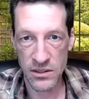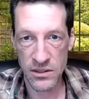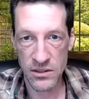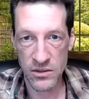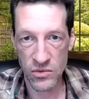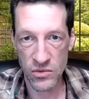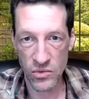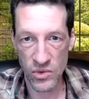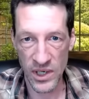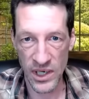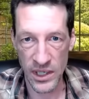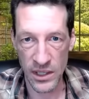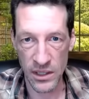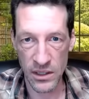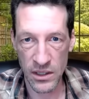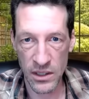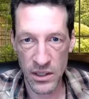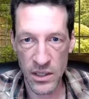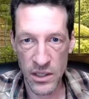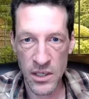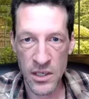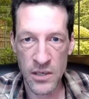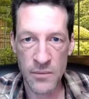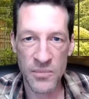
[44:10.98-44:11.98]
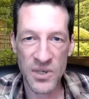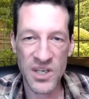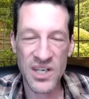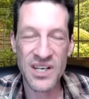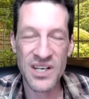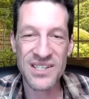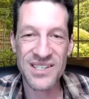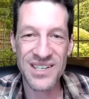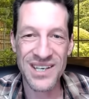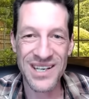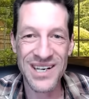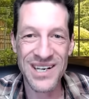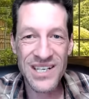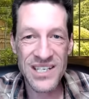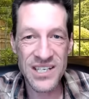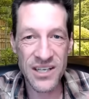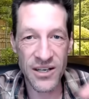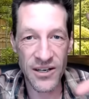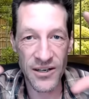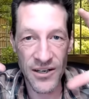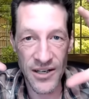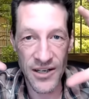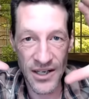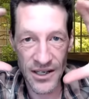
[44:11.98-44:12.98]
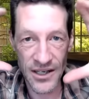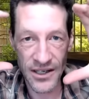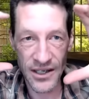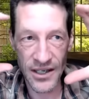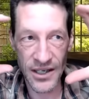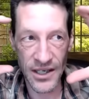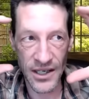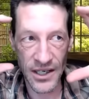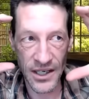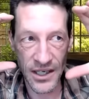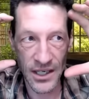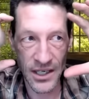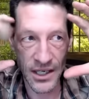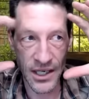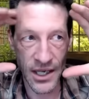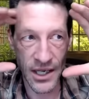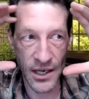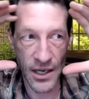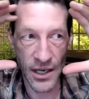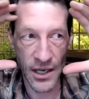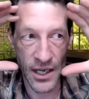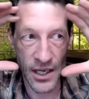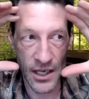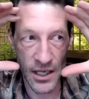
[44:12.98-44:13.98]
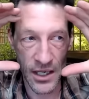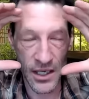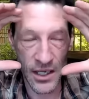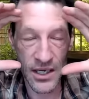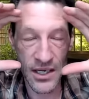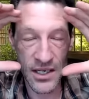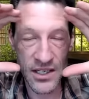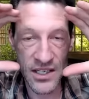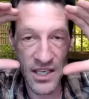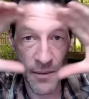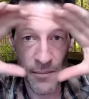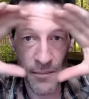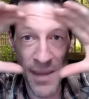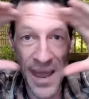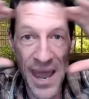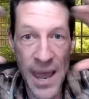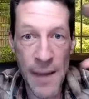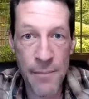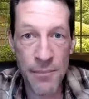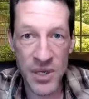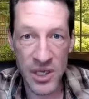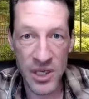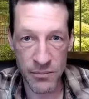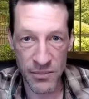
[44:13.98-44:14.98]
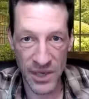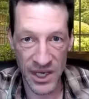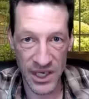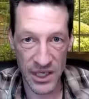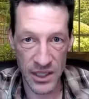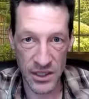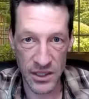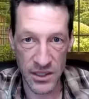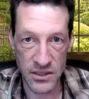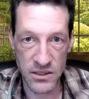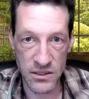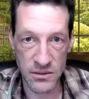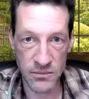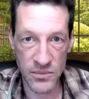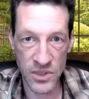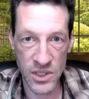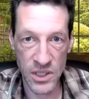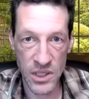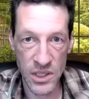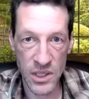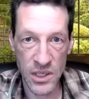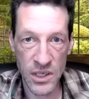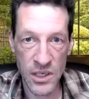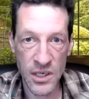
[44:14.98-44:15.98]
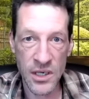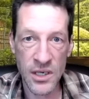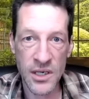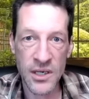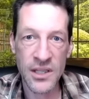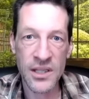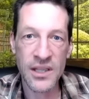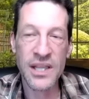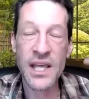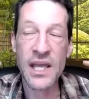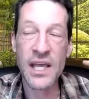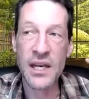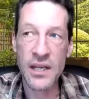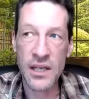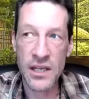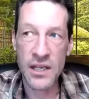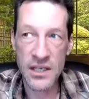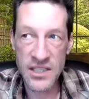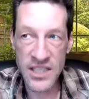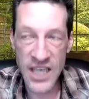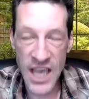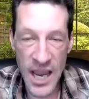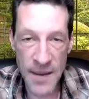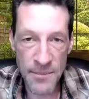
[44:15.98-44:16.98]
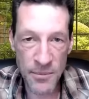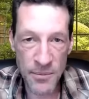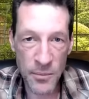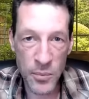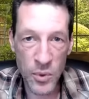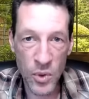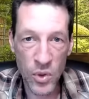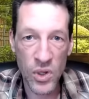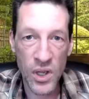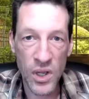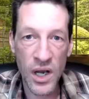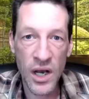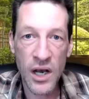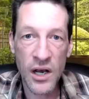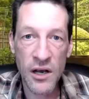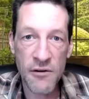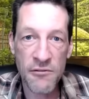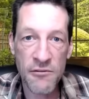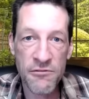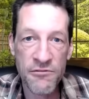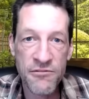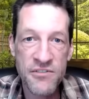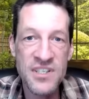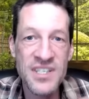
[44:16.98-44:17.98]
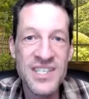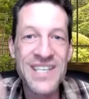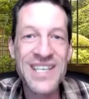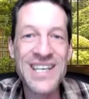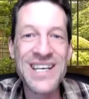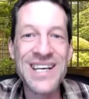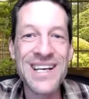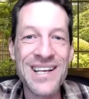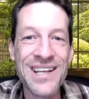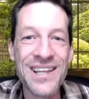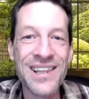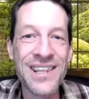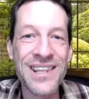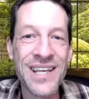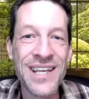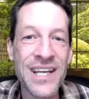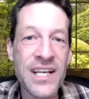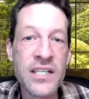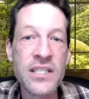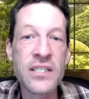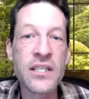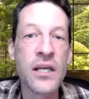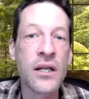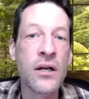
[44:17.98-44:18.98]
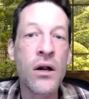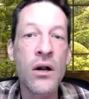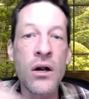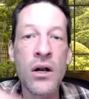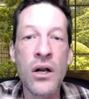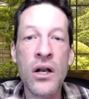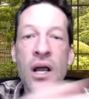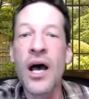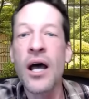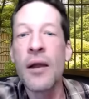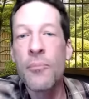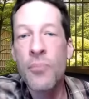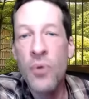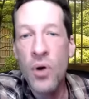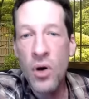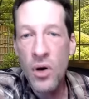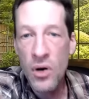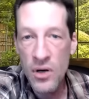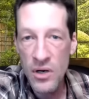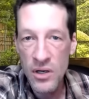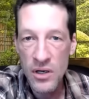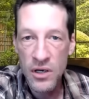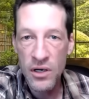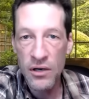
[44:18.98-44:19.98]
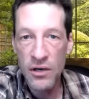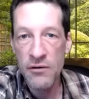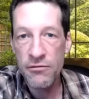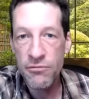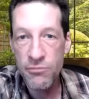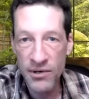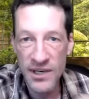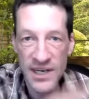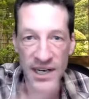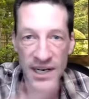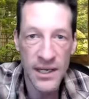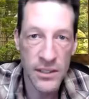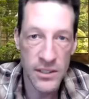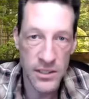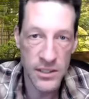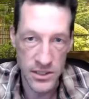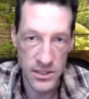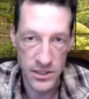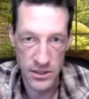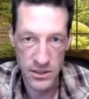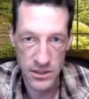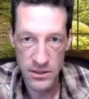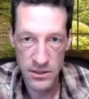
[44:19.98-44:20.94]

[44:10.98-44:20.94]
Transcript: right because it is a, a, a it is a mapping mechanism that is capable of seeing things that are not part of reality